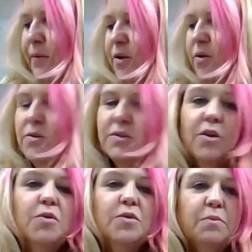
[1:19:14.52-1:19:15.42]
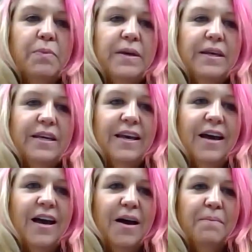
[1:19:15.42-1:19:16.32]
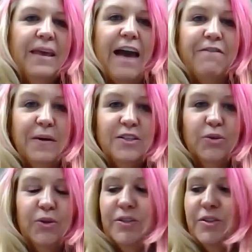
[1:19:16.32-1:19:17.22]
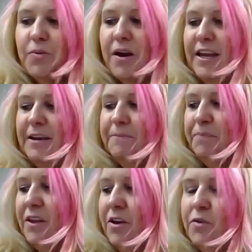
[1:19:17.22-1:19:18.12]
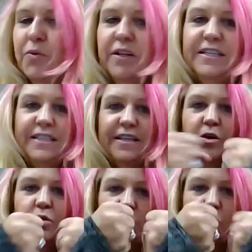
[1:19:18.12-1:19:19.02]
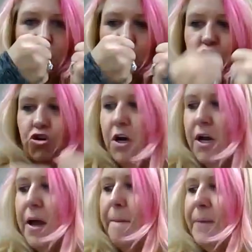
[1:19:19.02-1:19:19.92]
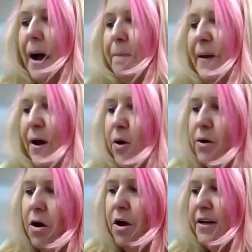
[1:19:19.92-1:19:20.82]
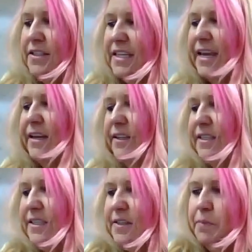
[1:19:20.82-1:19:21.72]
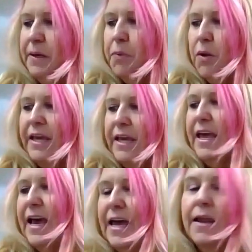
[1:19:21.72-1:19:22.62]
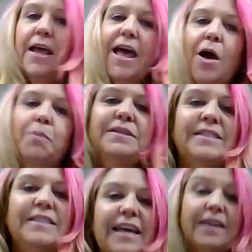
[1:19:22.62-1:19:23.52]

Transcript: We know those are those big calf muscles, right? Can really see those pop out on cyclists and people like that. Help us stand